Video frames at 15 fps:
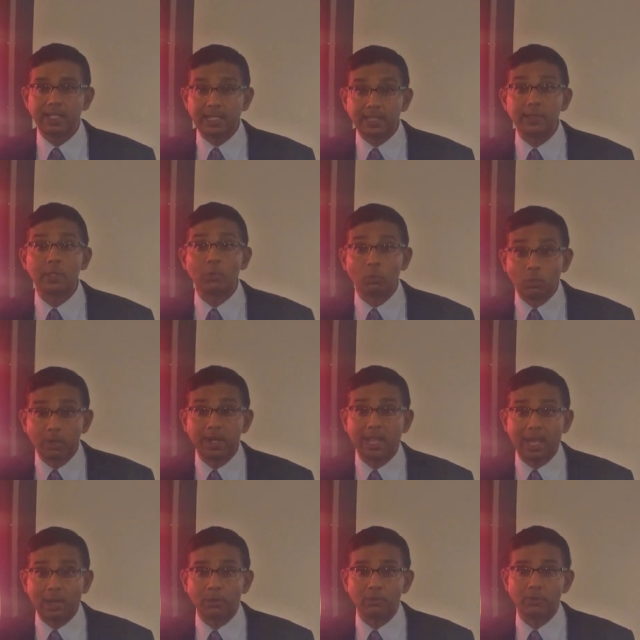get the word
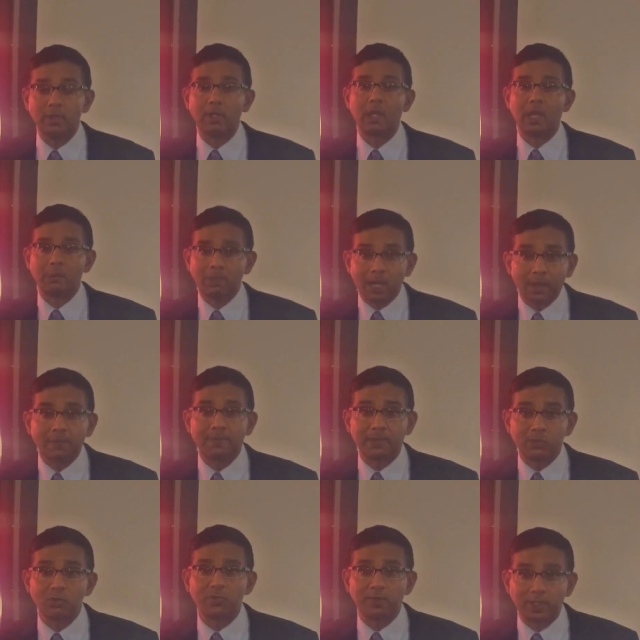out about
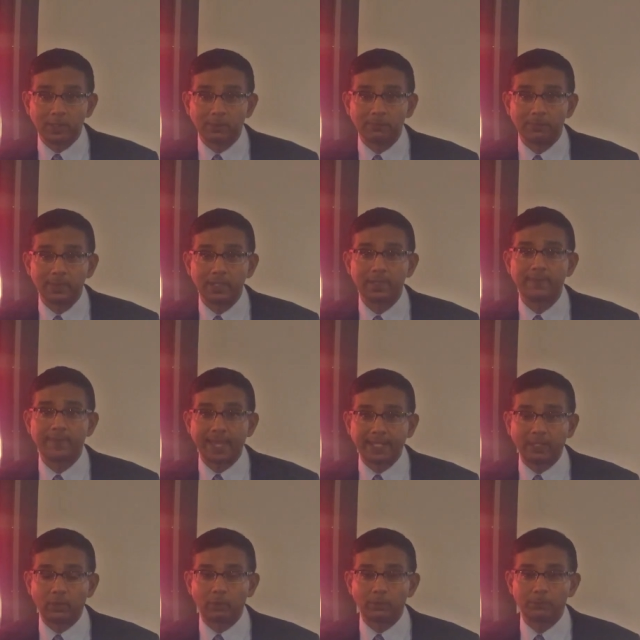this film.
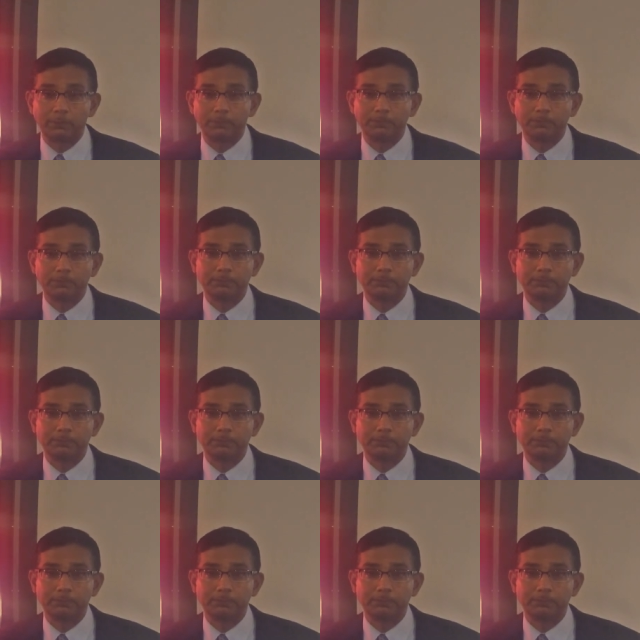Thank you.